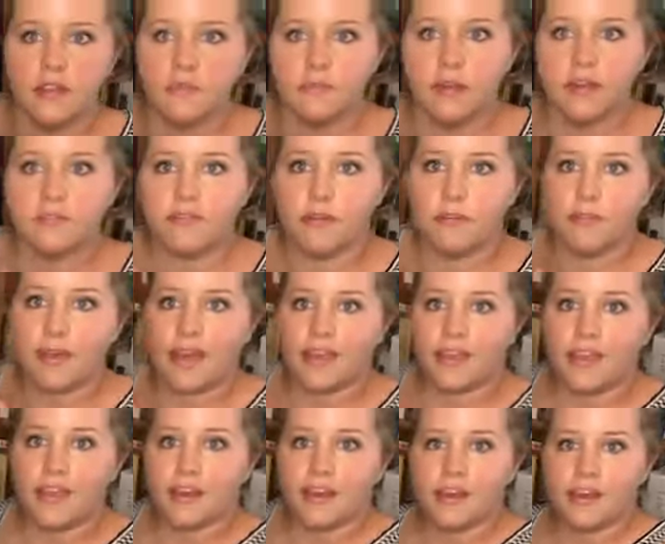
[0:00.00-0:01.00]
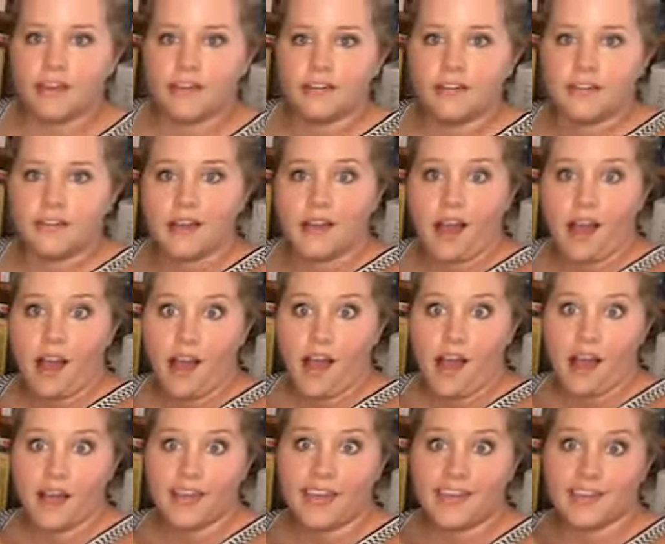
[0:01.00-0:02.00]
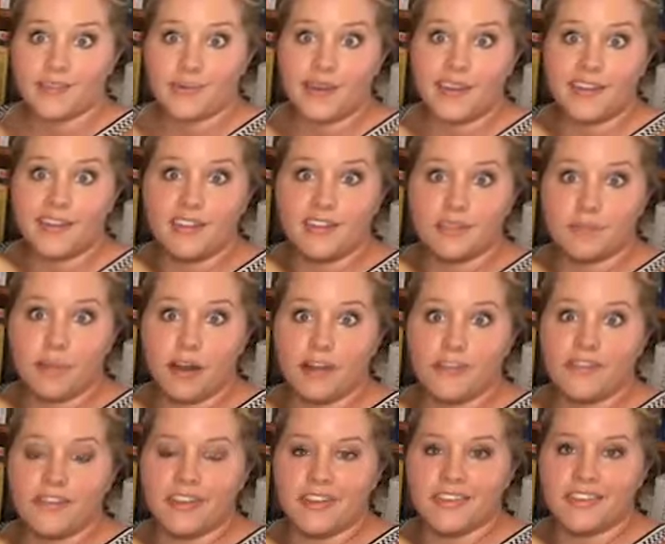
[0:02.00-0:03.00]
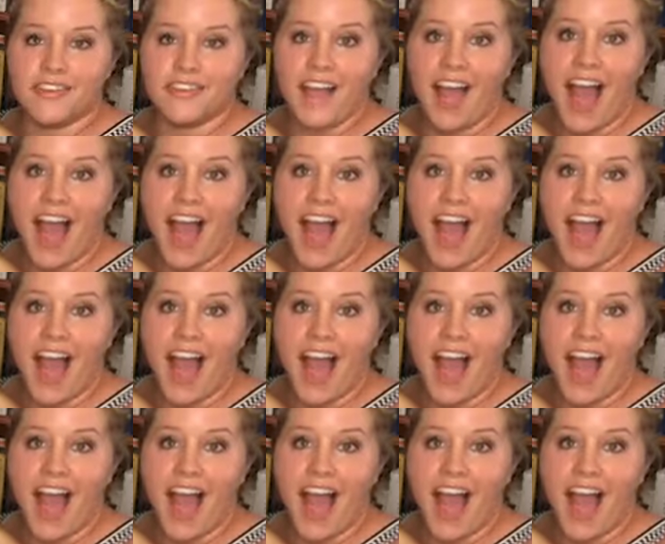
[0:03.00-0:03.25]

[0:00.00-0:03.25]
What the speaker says: But from back here, guess what? It looks perfect.